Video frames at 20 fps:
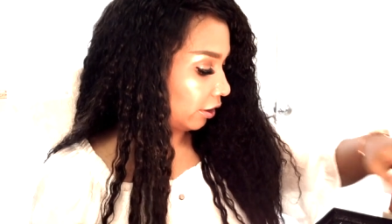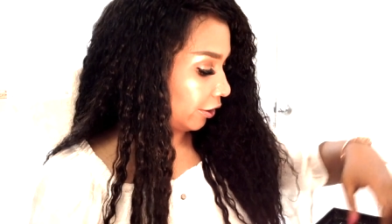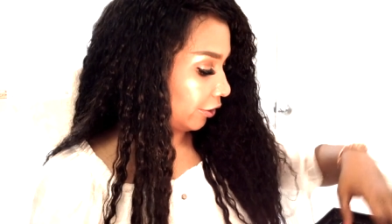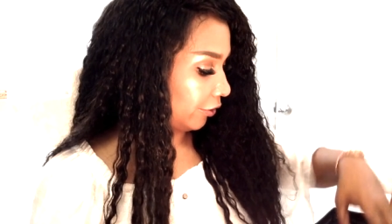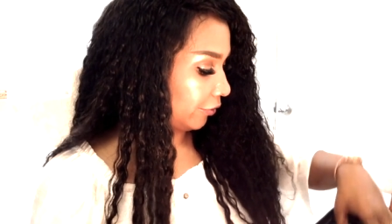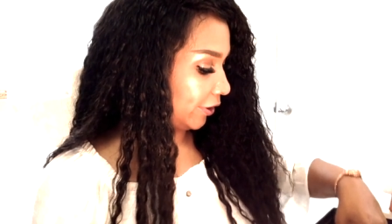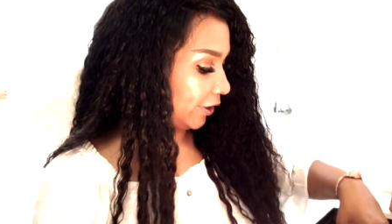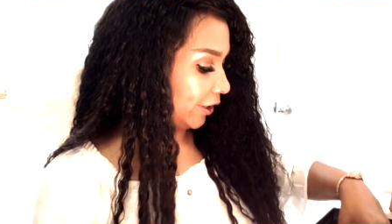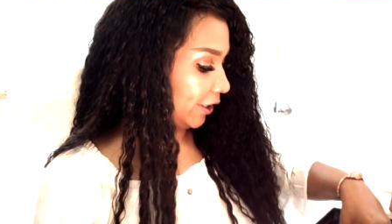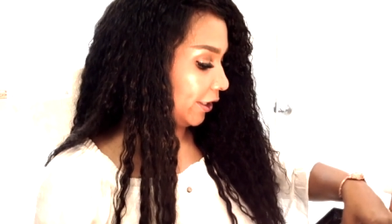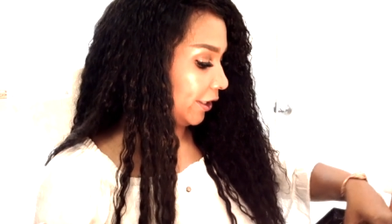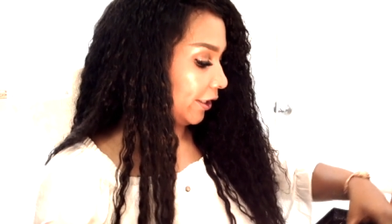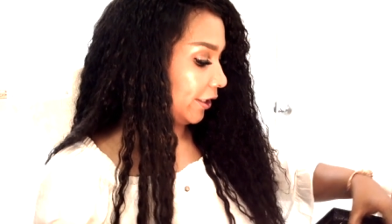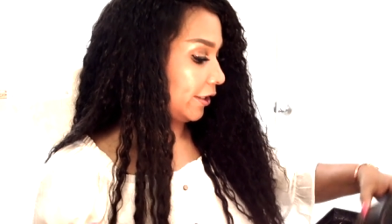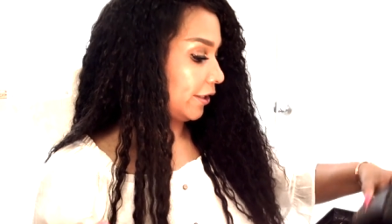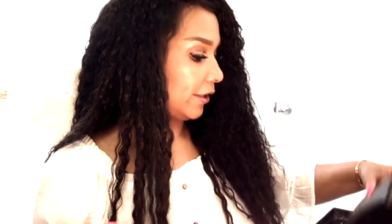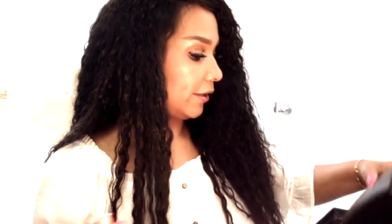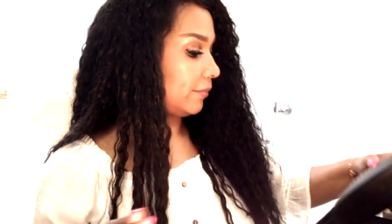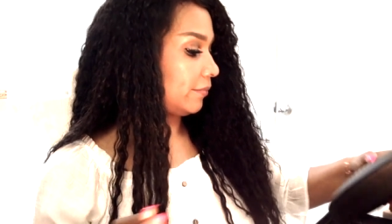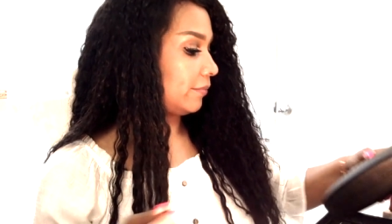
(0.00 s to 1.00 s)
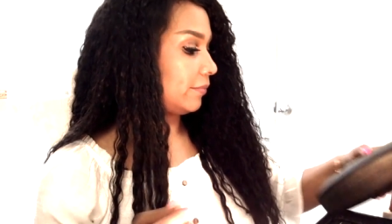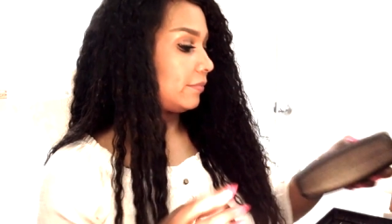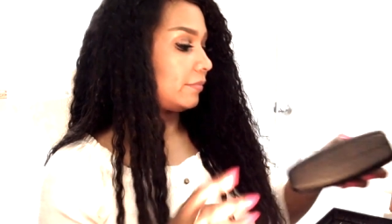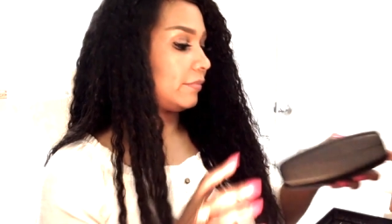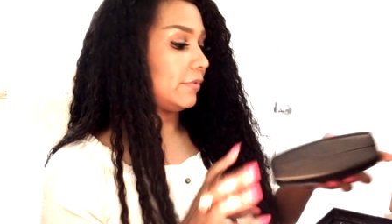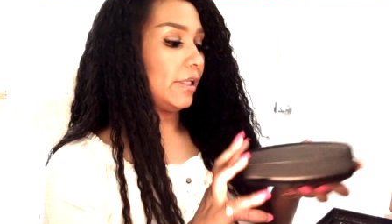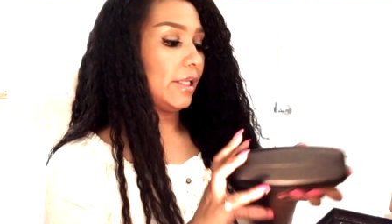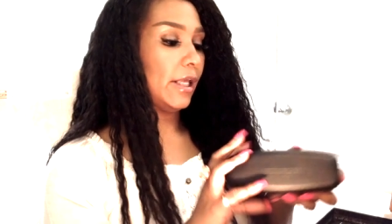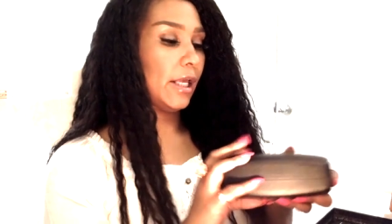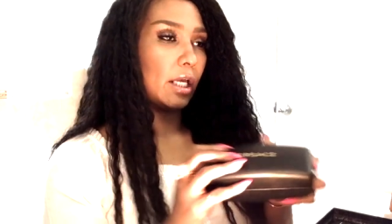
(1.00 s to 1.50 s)
Okay,
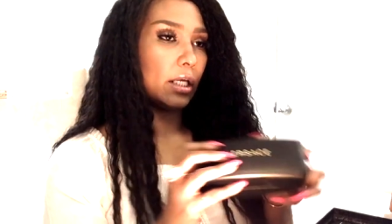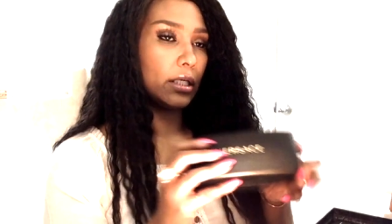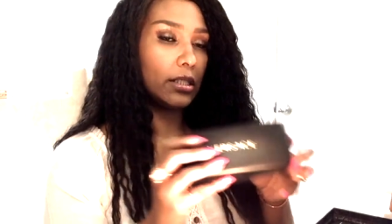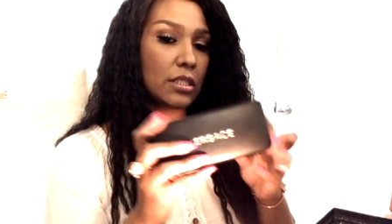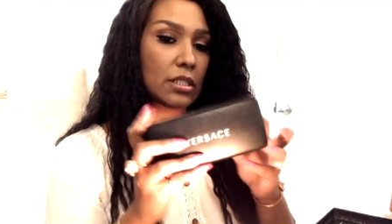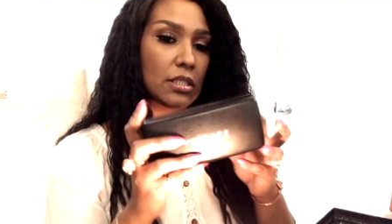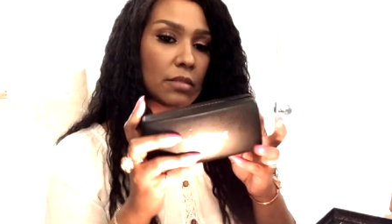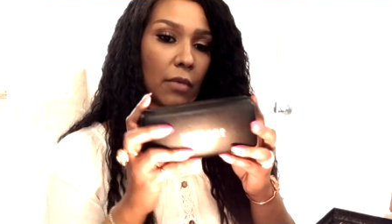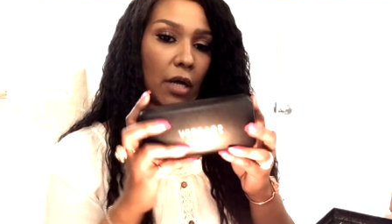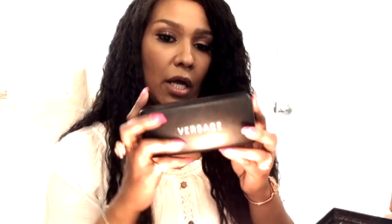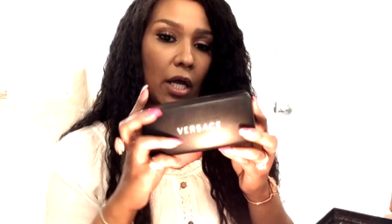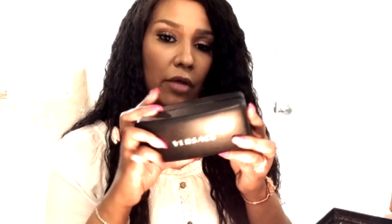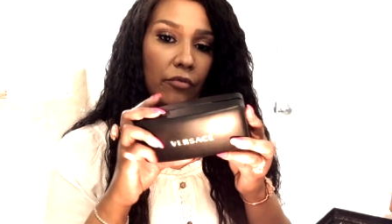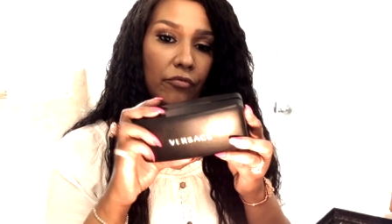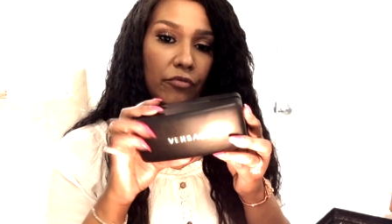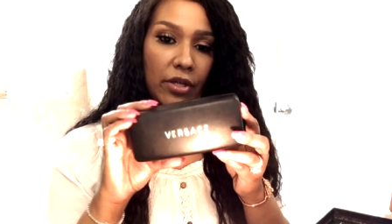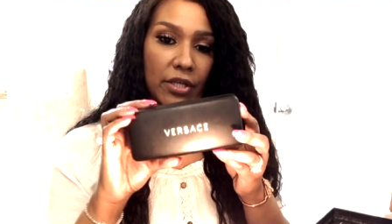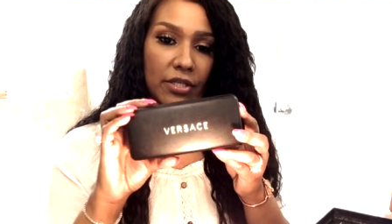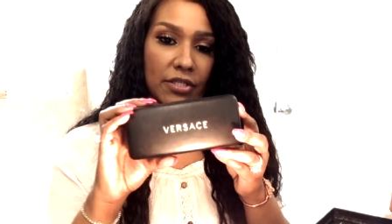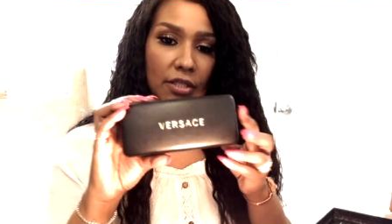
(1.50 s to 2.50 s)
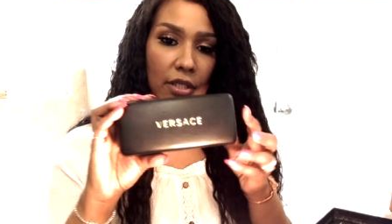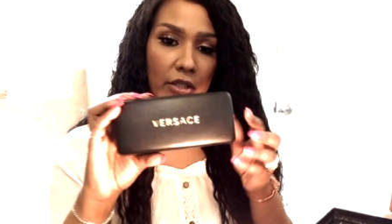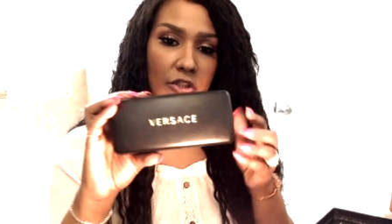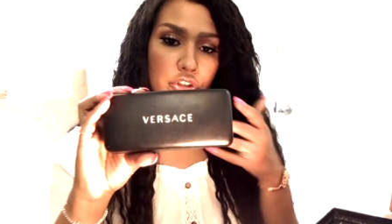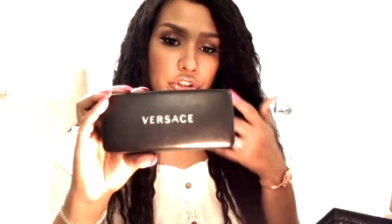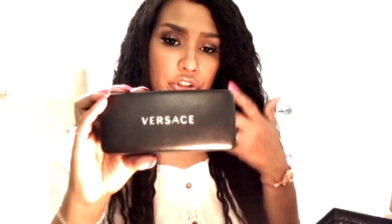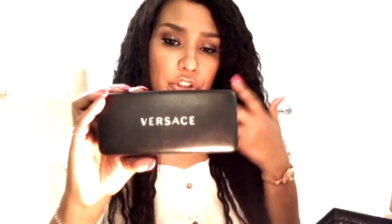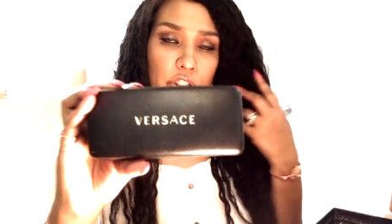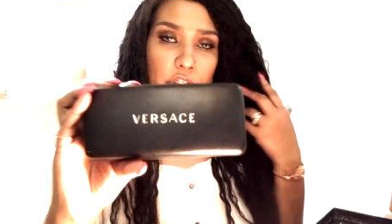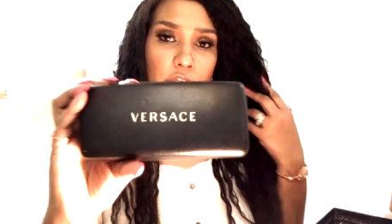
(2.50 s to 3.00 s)
next is my
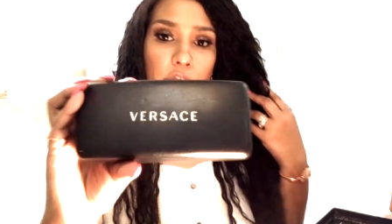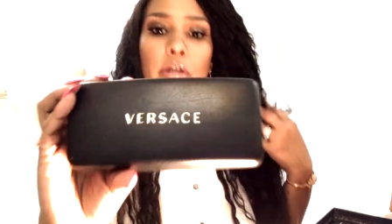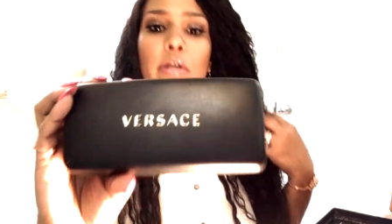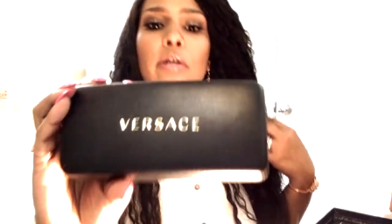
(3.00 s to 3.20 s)
Versace.